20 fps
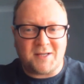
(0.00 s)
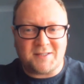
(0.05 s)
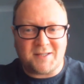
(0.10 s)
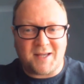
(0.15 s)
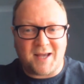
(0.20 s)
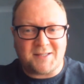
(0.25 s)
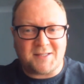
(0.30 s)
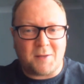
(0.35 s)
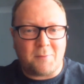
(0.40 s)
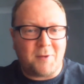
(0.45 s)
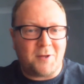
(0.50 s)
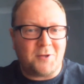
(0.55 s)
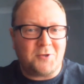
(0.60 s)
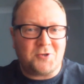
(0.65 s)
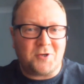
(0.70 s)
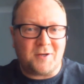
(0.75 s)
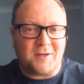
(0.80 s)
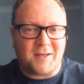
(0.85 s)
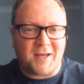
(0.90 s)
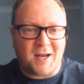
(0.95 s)
as I
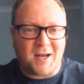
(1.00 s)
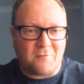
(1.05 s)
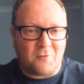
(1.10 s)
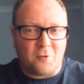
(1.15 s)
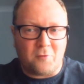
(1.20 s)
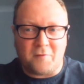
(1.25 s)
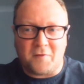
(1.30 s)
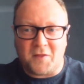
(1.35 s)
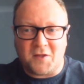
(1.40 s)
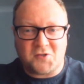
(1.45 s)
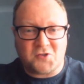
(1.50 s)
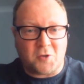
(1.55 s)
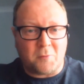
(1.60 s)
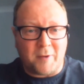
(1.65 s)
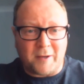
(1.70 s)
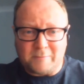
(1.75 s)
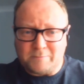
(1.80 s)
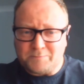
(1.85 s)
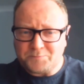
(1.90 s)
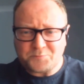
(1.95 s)
mentioned, kind of over the
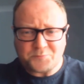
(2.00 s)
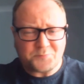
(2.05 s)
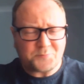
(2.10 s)
summer.